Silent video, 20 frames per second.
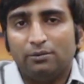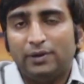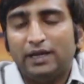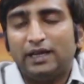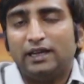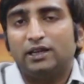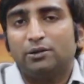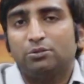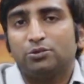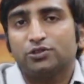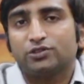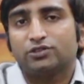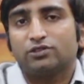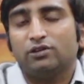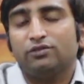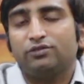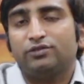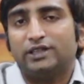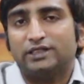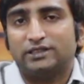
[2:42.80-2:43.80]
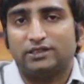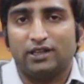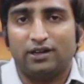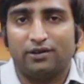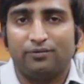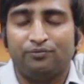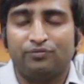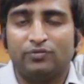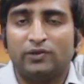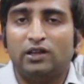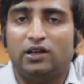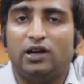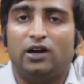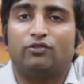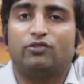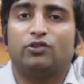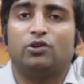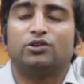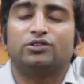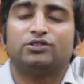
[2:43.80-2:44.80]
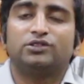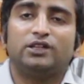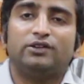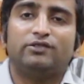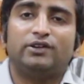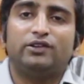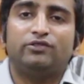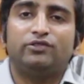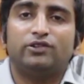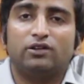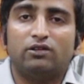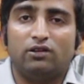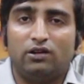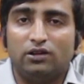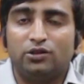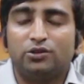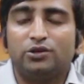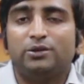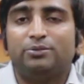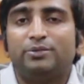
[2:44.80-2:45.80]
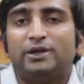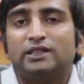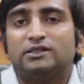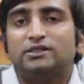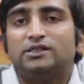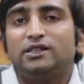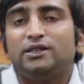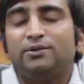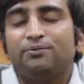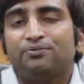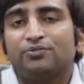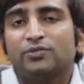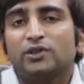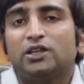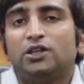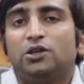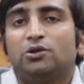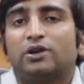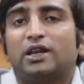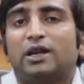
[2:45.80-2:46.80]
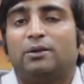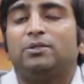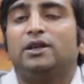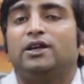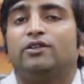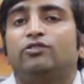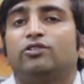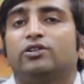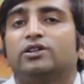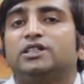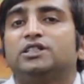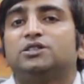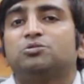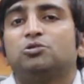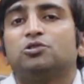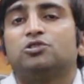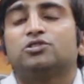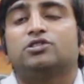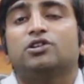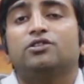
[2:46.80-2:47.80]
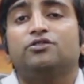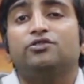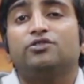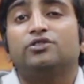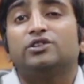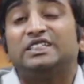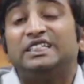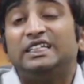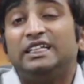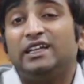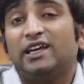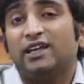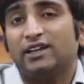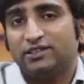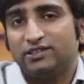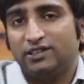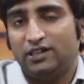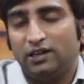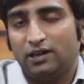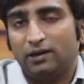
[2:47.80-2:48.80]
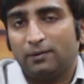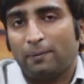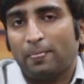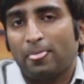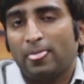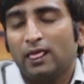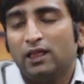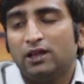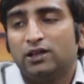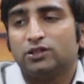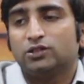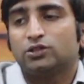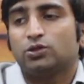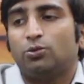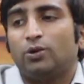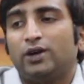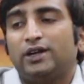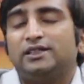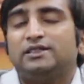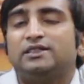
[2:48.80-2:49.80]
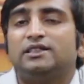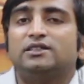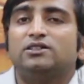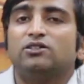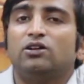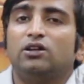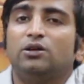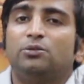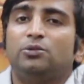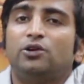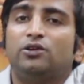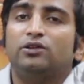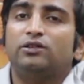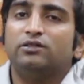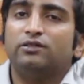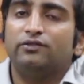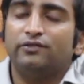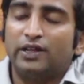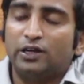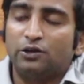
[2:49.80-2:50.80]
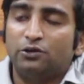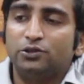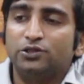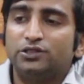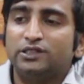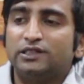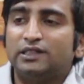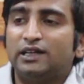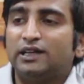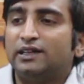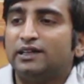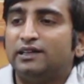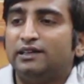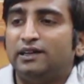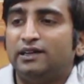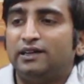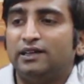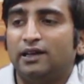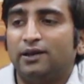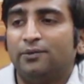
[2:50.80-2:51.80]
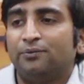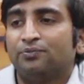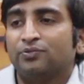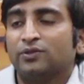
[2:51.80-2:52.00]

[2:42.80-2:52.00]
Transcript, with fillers: being in a post of S R. Of course, even if you are not doing P H D, you can apply for this post of senior resident. So what is this all about? We are going to see that in detail.